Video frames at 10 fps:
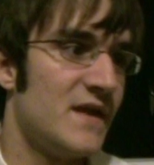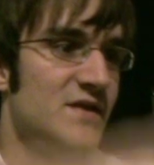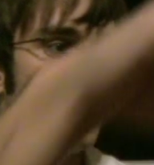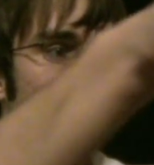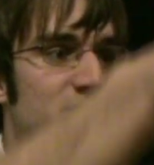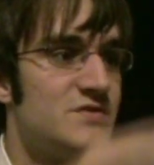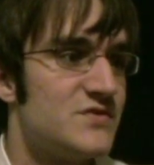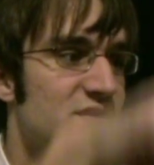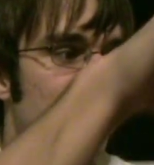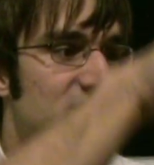and you do
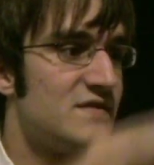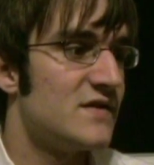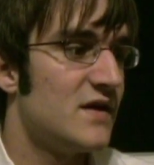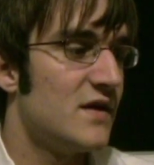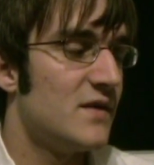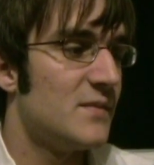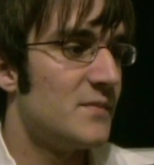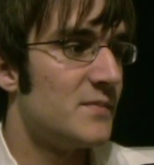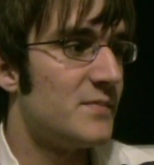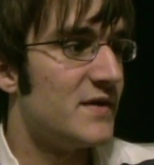streaks.
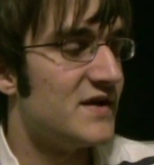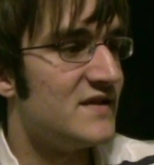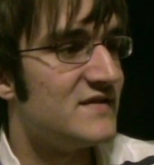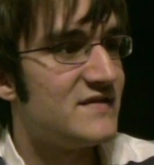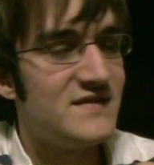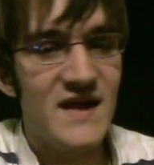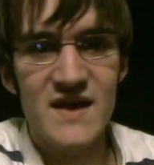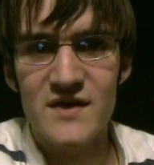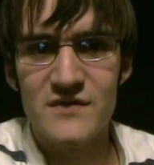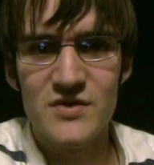But
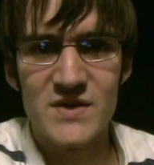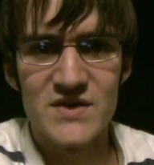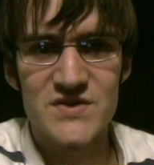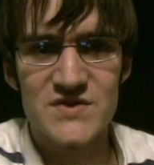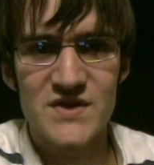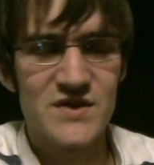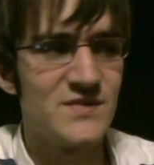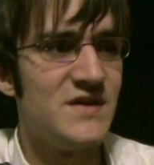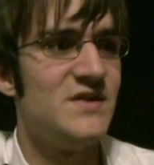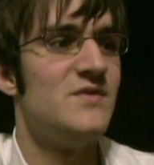instead of doing streaks, what you